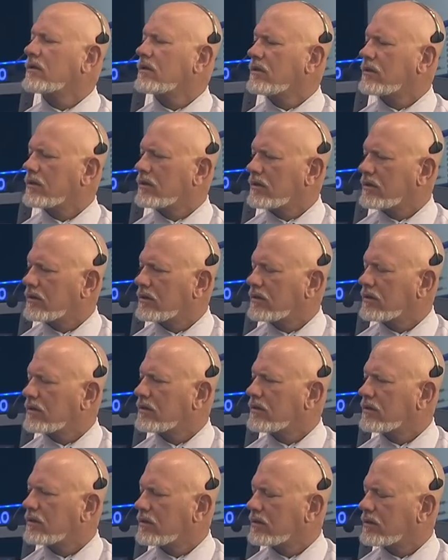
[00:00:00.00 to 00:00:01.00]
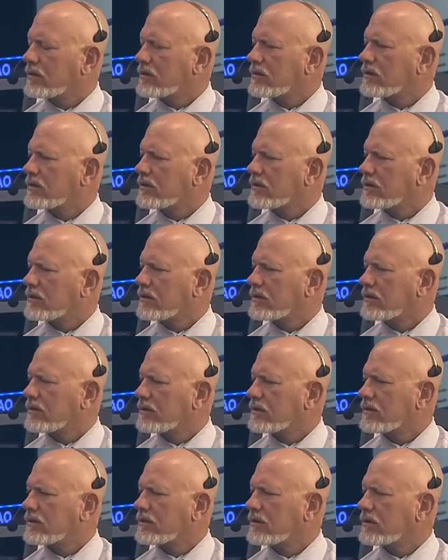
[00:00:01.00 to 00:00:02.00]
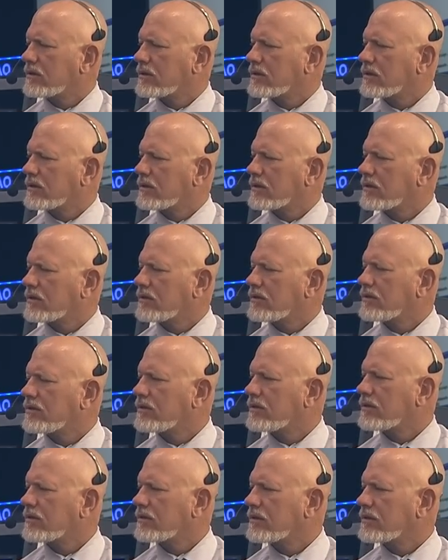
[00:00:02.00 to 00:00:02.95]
This person isn't speaking.